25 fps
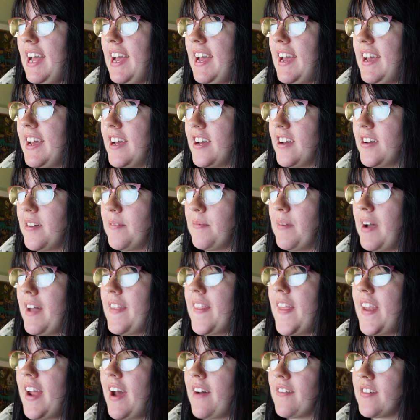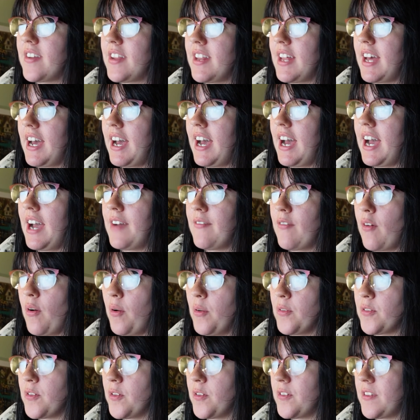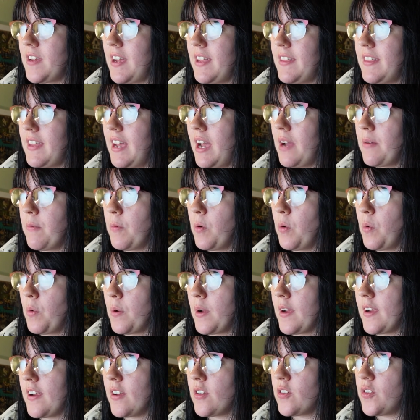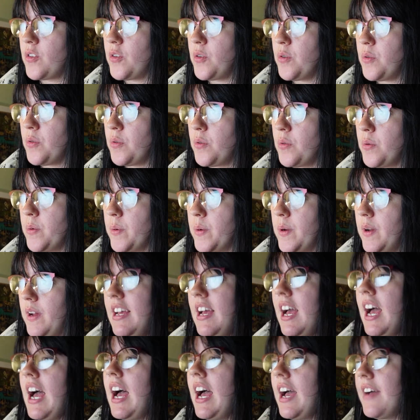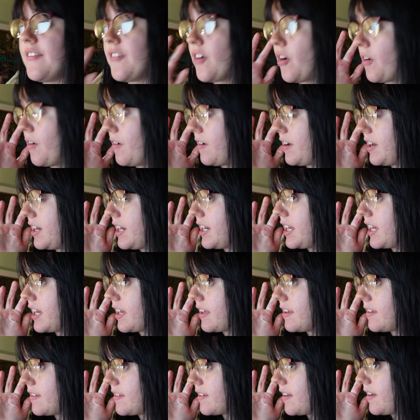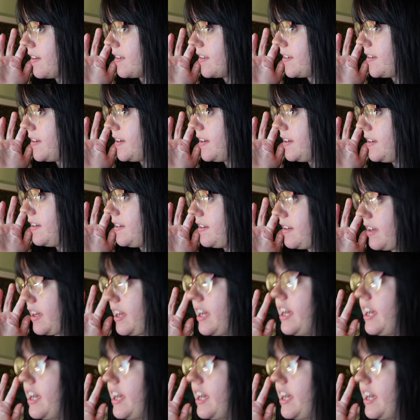And then after that I've also said that I've already consulted